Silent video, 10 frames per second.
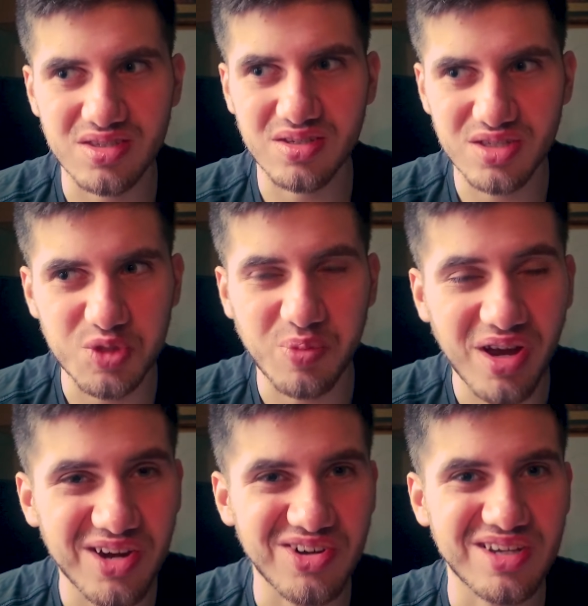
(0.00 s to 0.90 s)

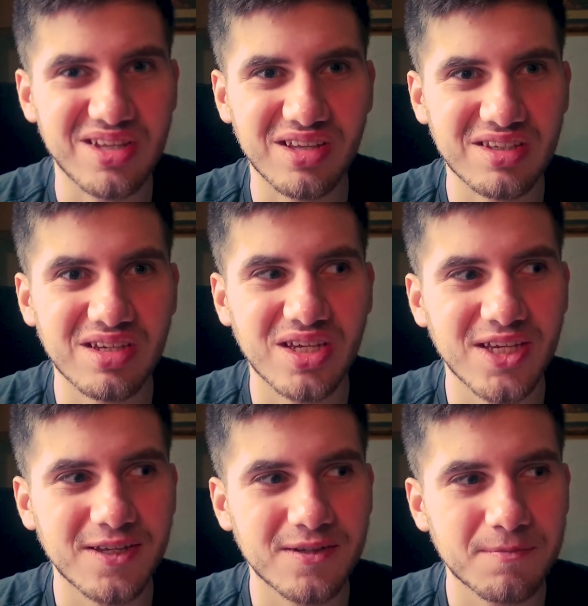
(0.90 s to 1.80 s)
inspiring, that
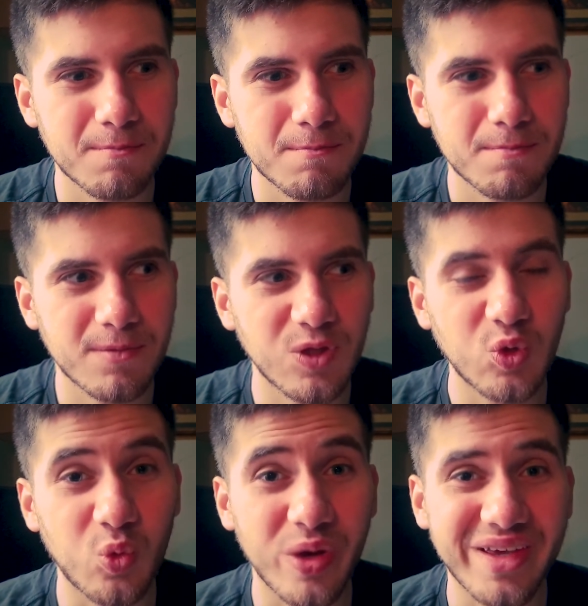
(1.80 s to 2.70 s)
you
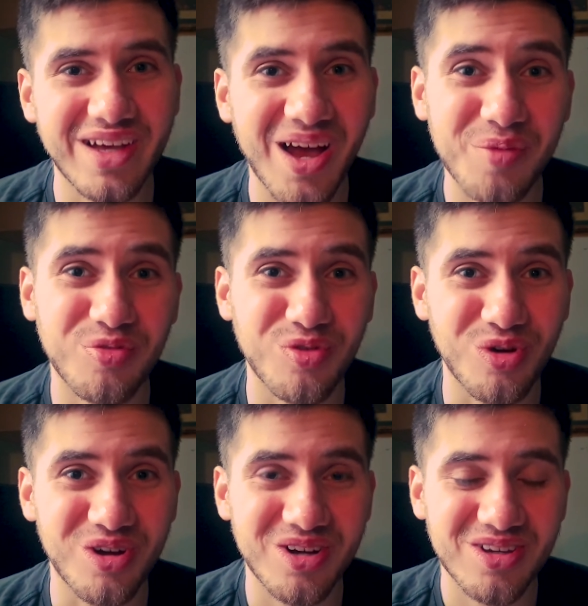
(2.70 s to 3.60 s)
wake up
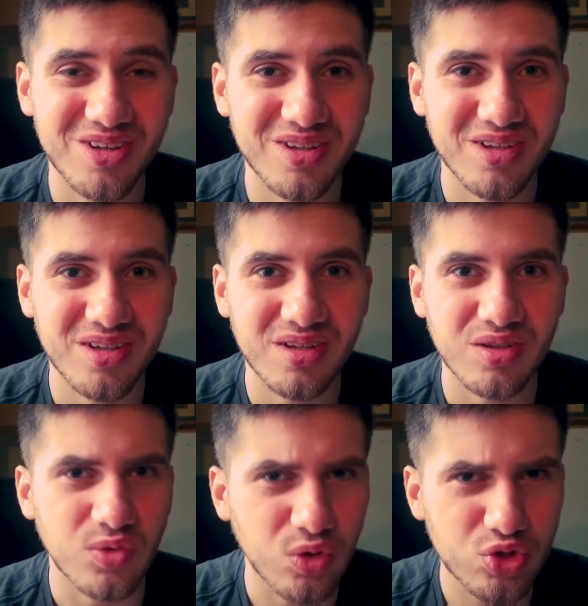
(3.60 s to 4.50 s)
for.
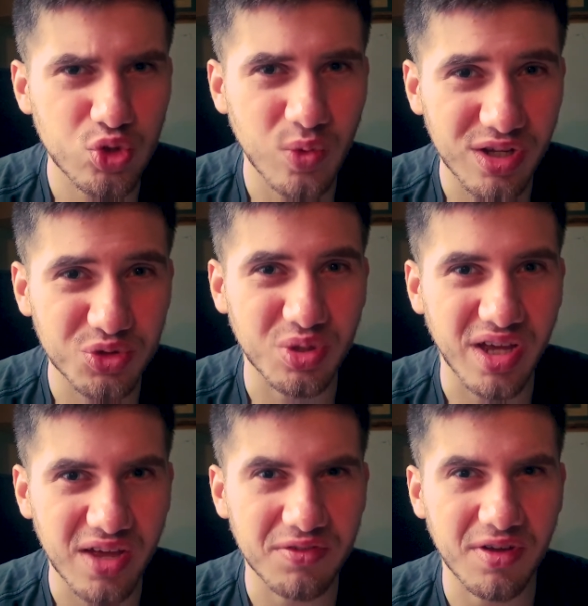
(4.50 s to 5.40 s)
Don't you want to
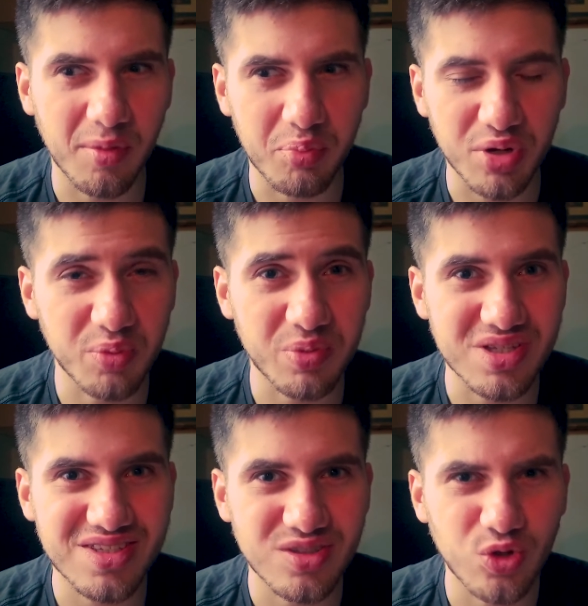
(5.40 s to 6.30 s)
have a
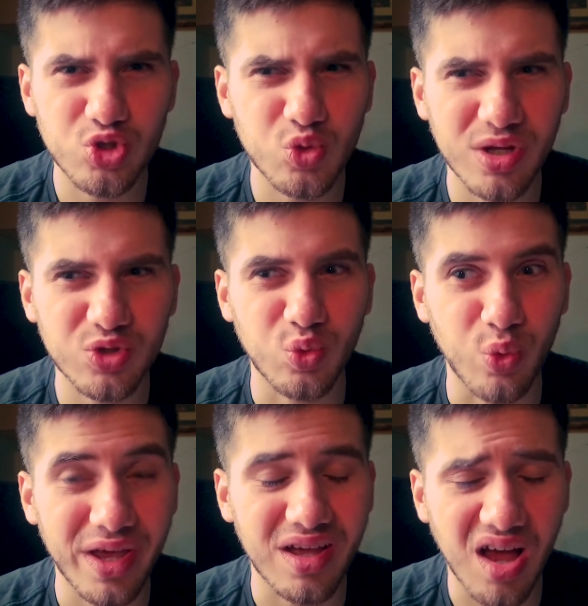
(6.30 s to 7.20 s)
purpose? Don't you want to
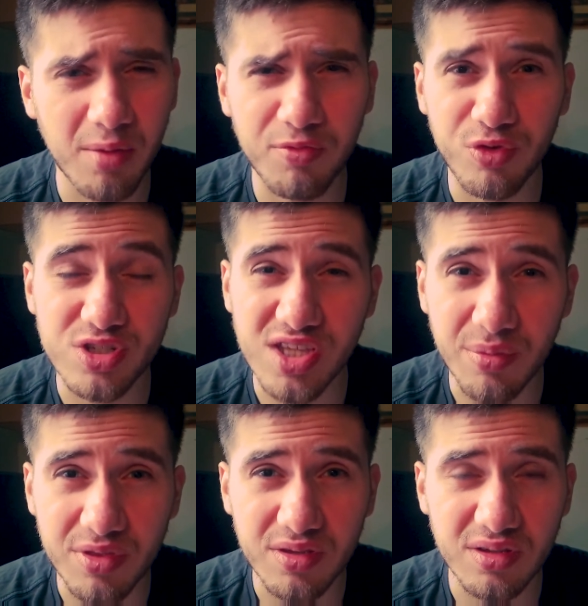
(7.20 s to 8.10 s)
wake up for
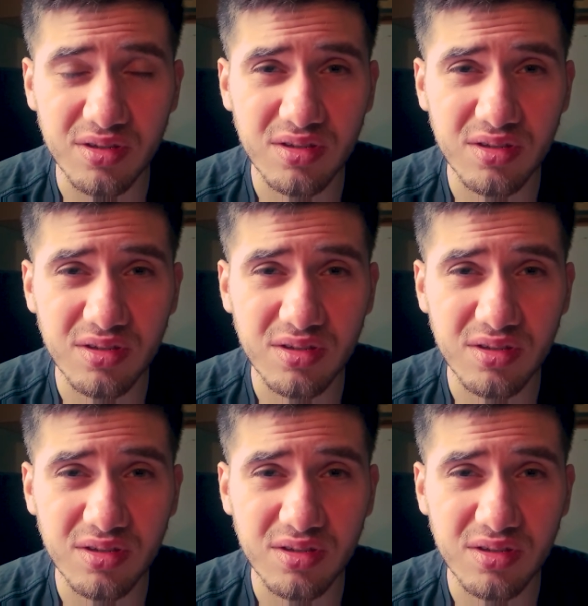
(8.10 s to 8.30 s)
something?